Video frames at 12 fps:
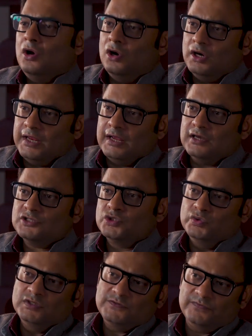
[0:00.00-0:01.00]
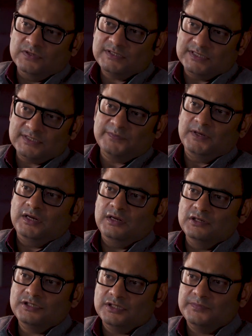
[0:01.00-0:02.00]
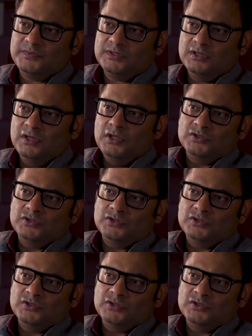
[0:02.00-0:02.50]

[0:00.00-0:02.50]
or take our students for assessment internships,